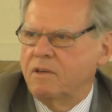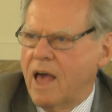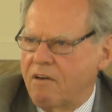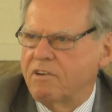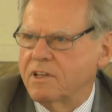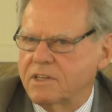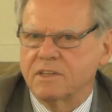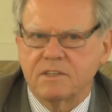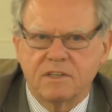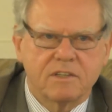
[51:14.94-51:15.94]
having
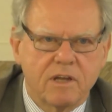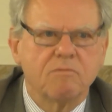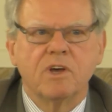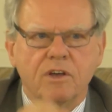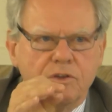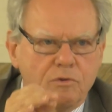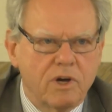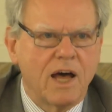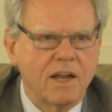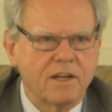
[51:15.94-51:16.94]
this system, you
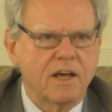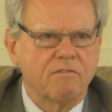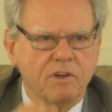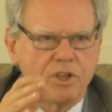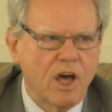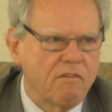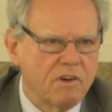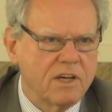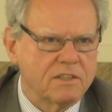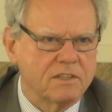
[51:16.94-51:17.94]
can't have
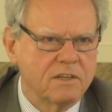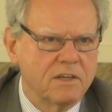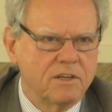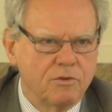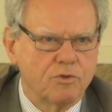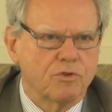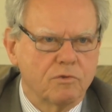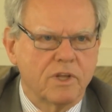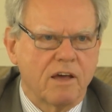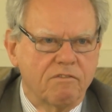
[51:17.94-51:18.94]
Chavez. You
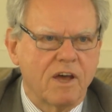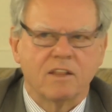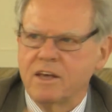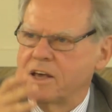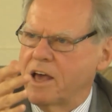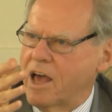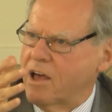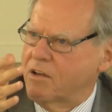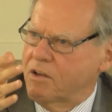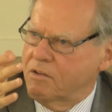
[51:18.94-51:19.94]
should have had
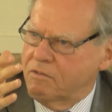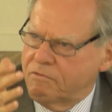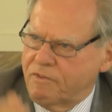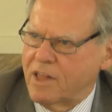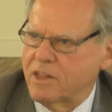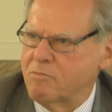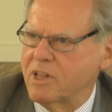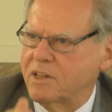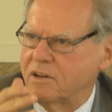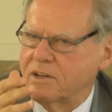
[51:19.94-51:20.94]
a
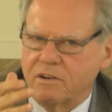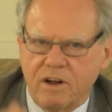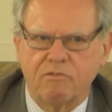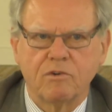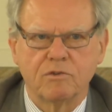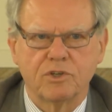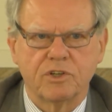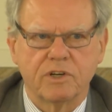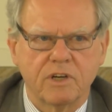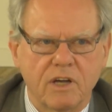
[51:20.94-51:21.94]
fundamentally
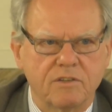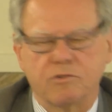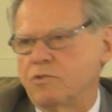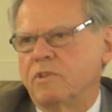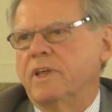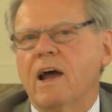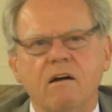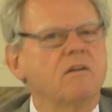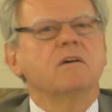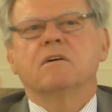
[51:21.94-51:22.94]
revolutionary constitution.
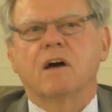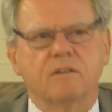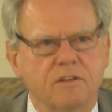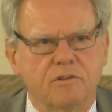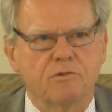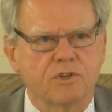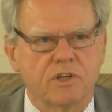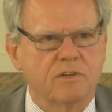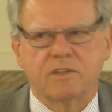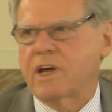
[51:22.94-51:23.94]
Their
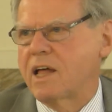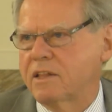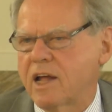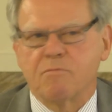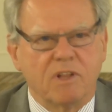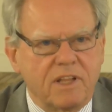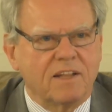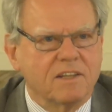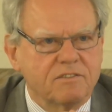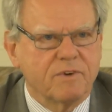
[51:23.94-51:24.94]
constitutionalists can't have, but
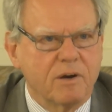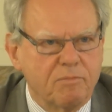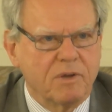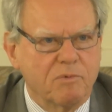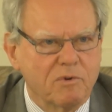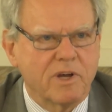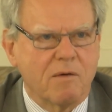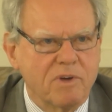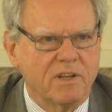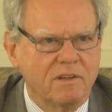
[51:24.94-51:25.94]
that is where people
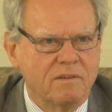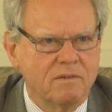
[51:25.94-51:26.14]
come in.